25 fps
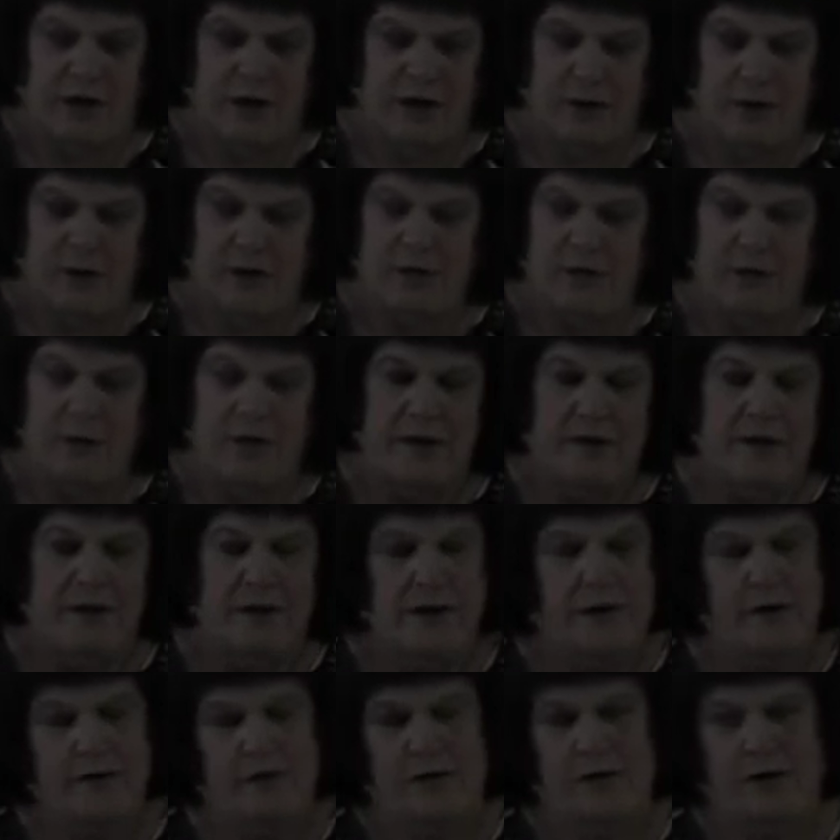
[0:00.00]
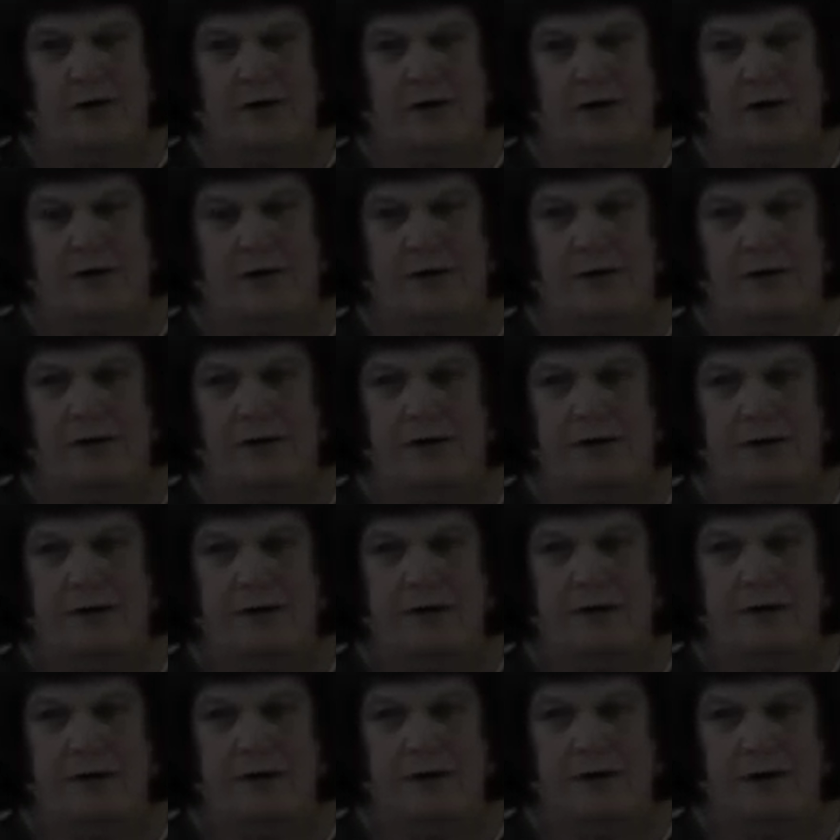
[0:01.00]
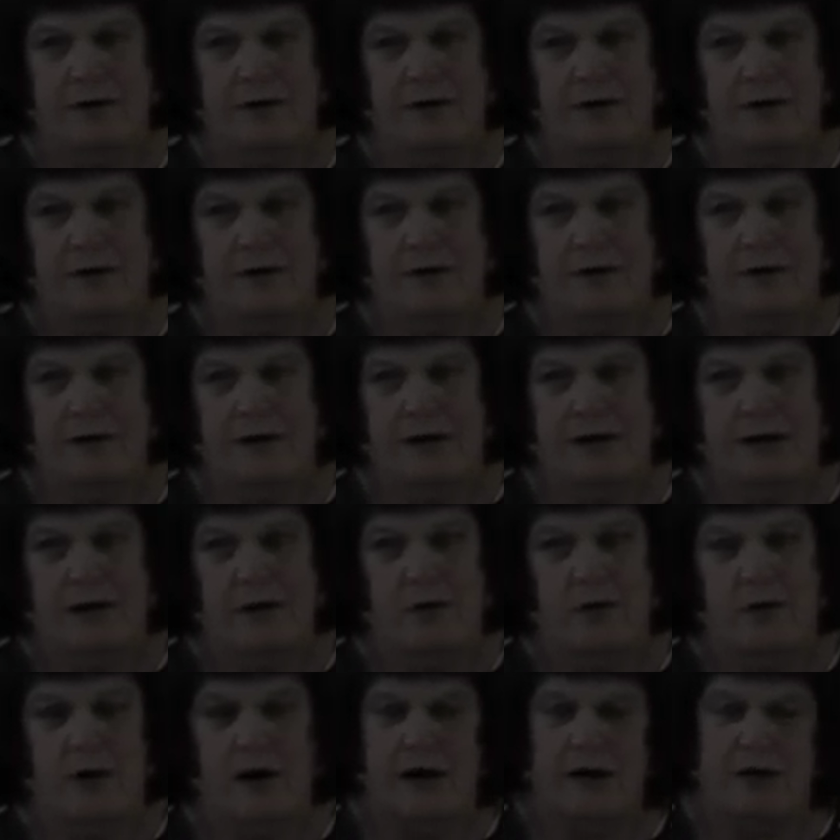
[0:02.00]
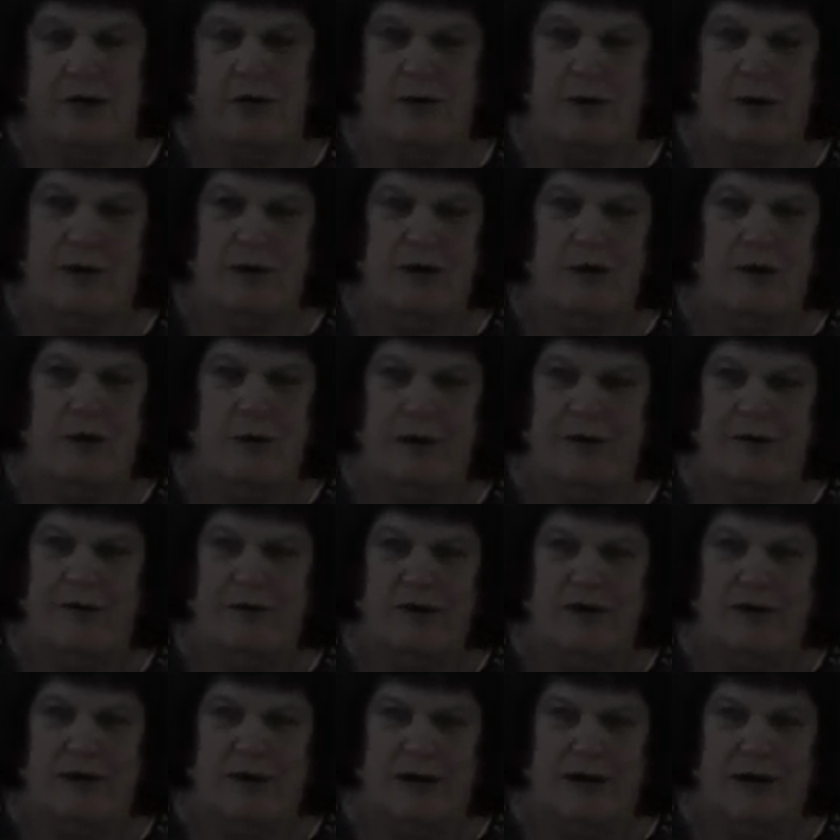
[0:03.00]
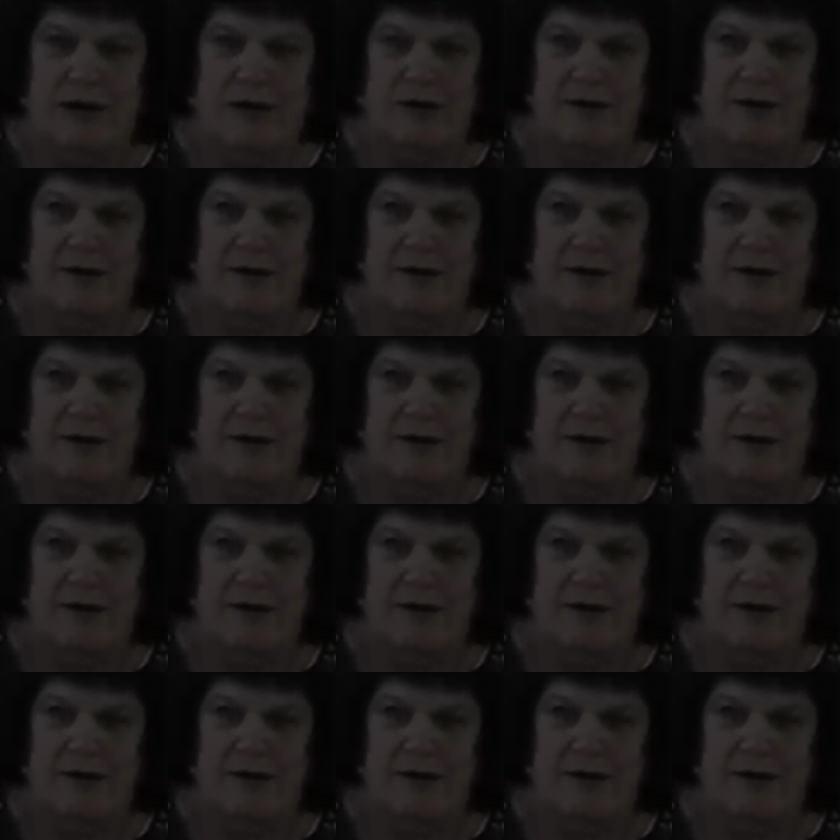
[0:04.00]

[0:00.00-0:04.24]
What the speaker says: always been there for you. He walks with you every day.